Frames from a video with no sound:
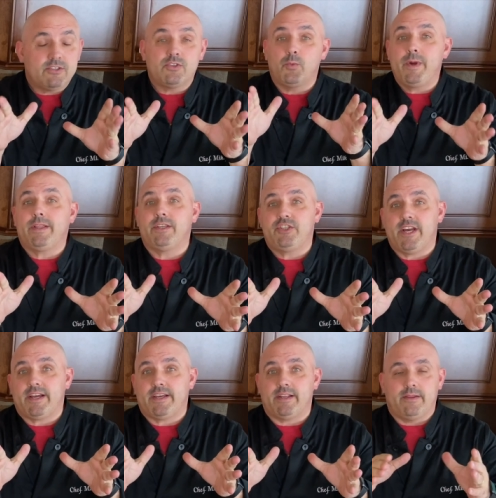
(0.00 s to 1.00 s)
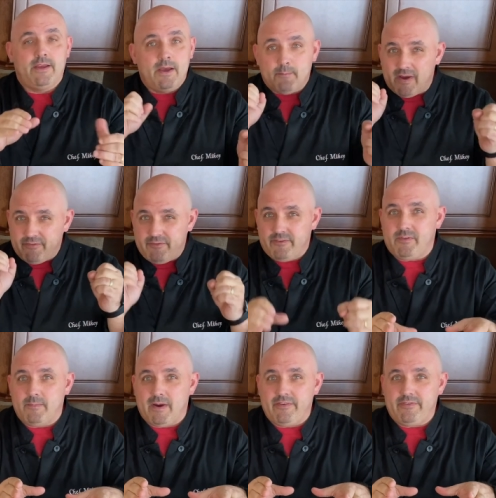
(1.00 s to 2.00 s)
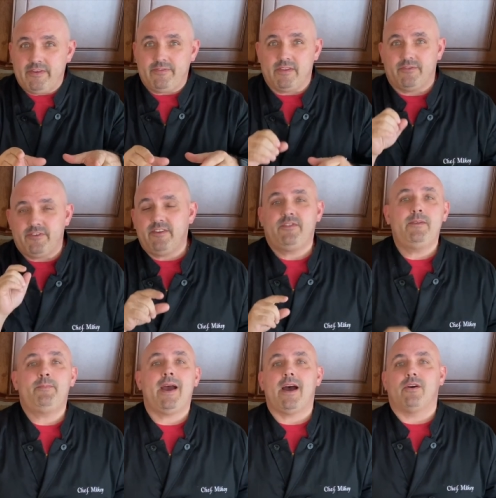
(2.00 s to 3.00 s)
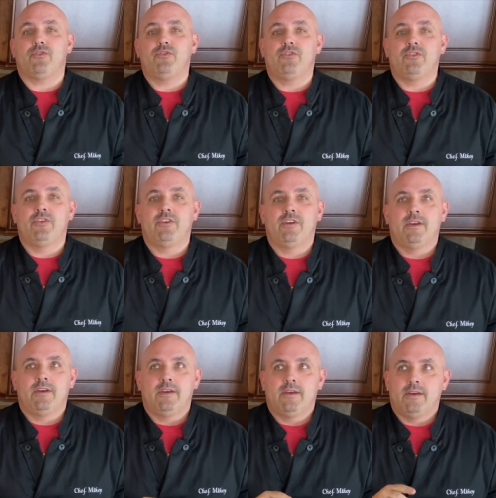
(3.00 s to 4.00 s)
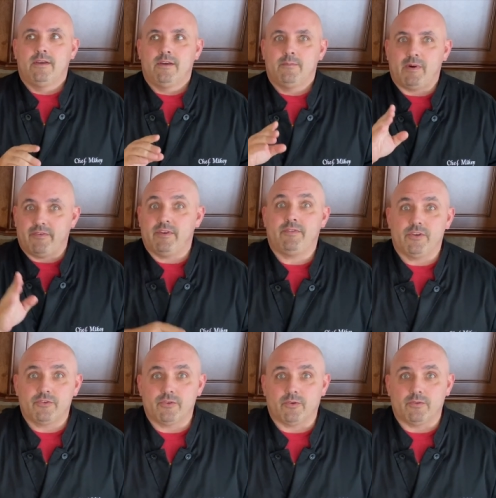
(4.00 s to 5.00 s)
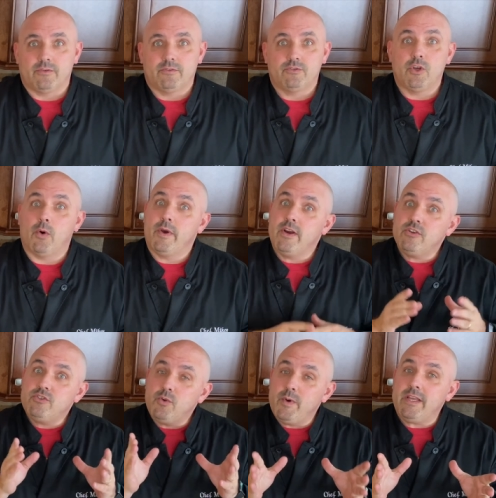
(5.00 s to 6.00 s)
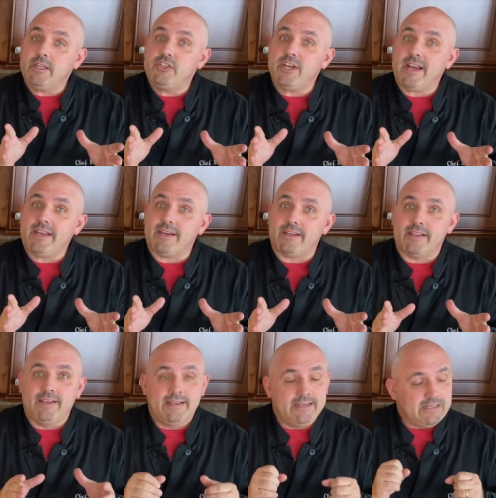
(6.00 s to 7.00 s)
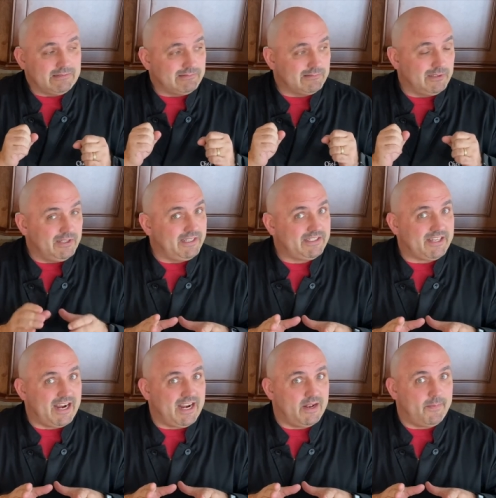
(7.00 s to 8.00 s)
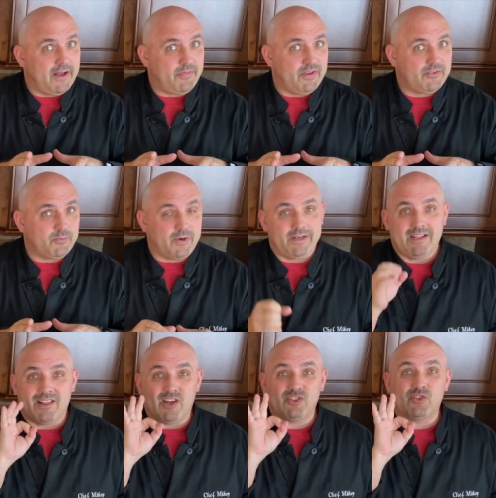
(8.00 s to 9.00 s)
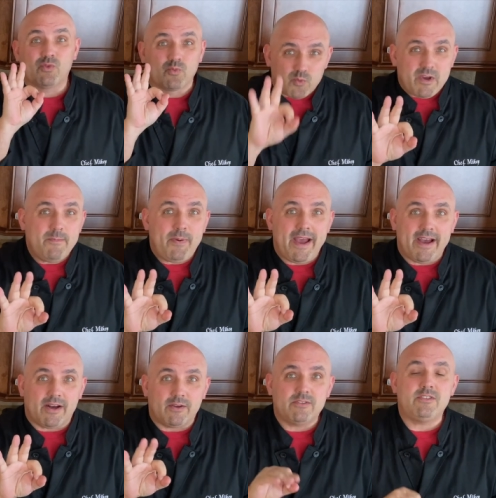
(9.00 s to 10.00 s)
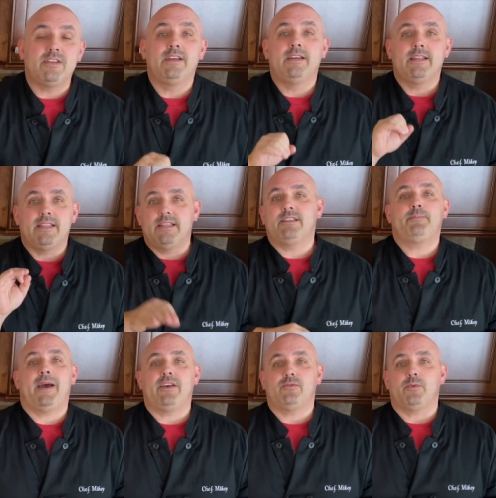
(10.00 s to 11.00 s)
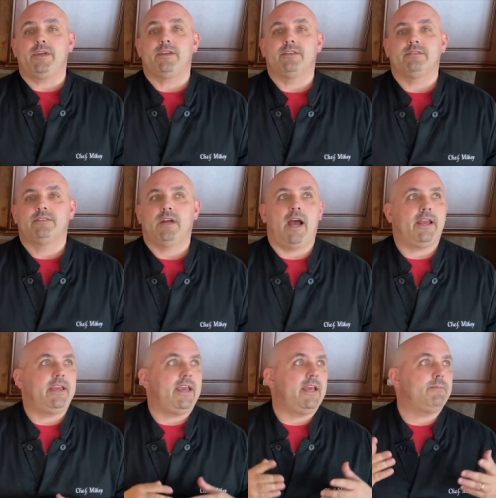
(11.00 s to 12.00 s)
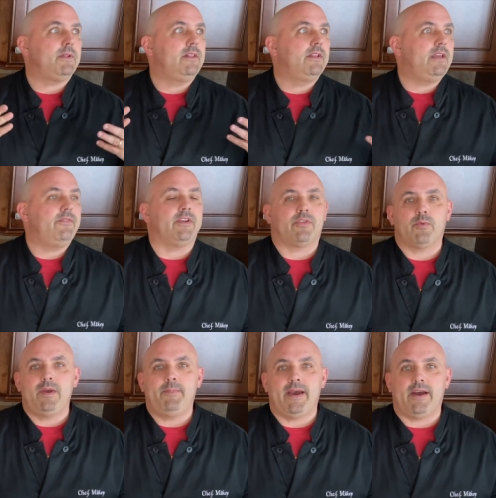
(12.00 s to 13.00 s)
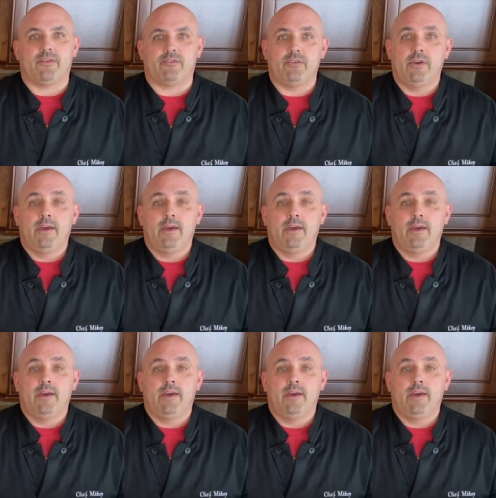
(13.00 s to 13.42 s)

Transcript: is the weekly check-in. My 50 by 50, 50 pounds by 50 years old. So here's the weekly check-in. Really excited about this one. Lost three pounds this past week. I can't believe it, three pounds.